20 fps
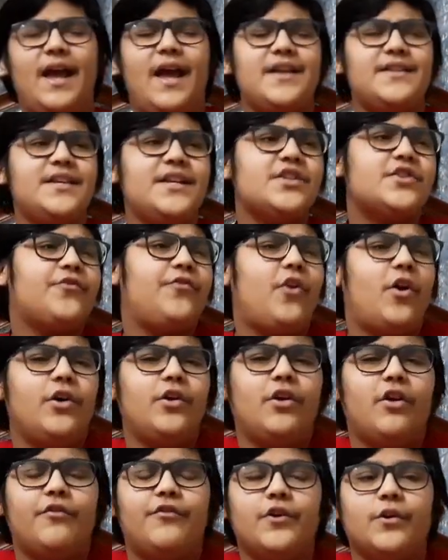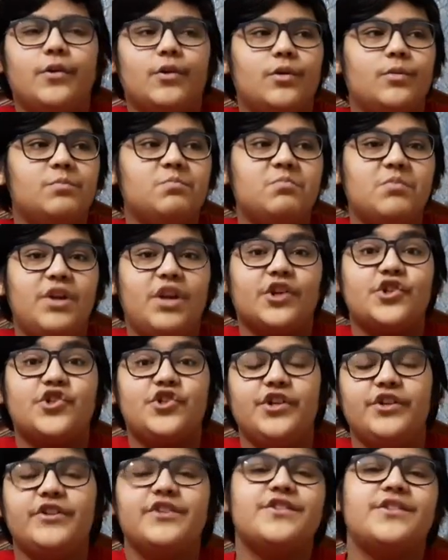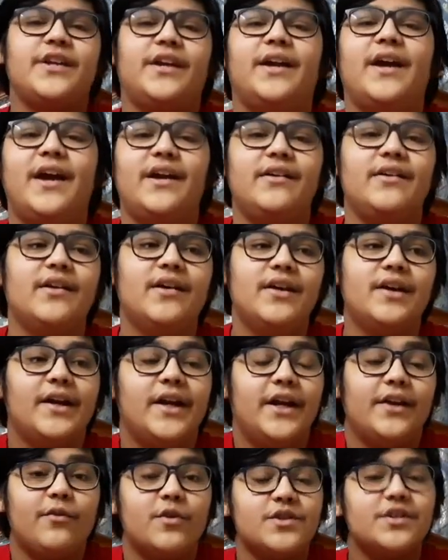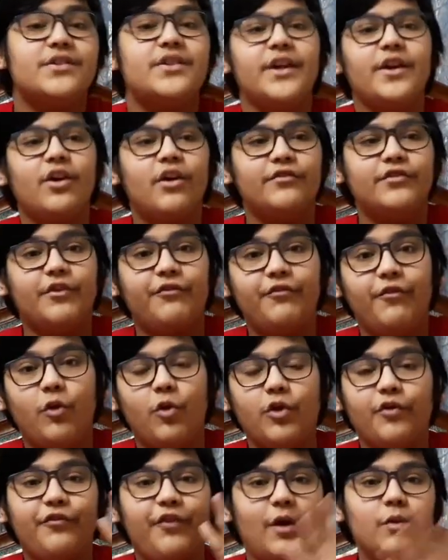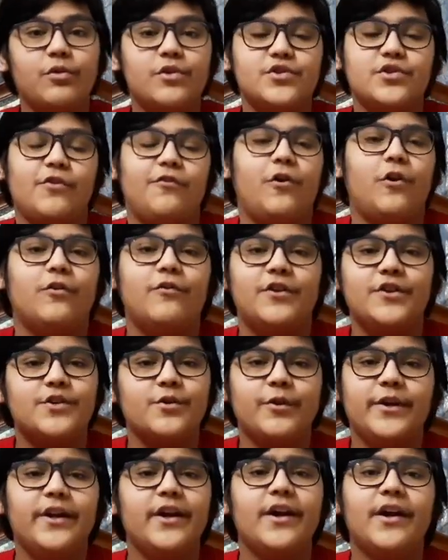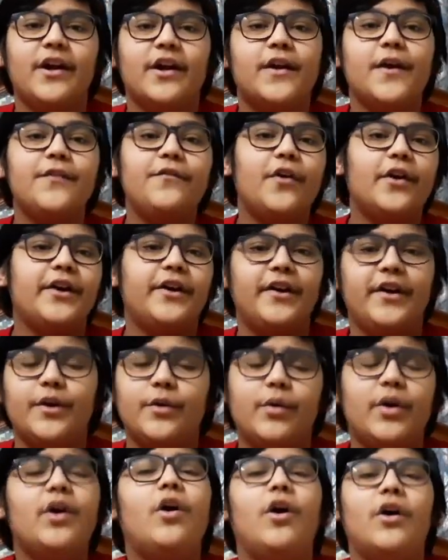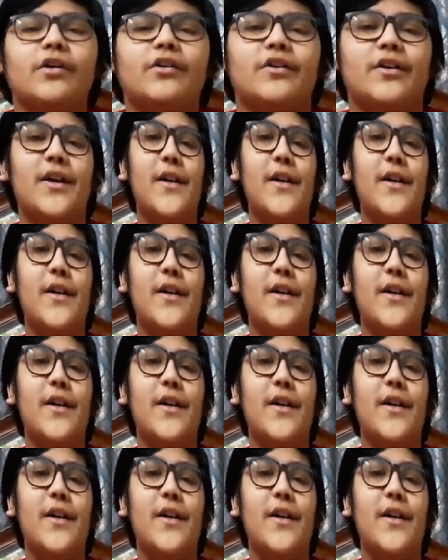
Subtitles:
as he is fond of, luxurious thing, and it was a thing of the 4 founders of Hogwarts, so he converted it into a Horcrux.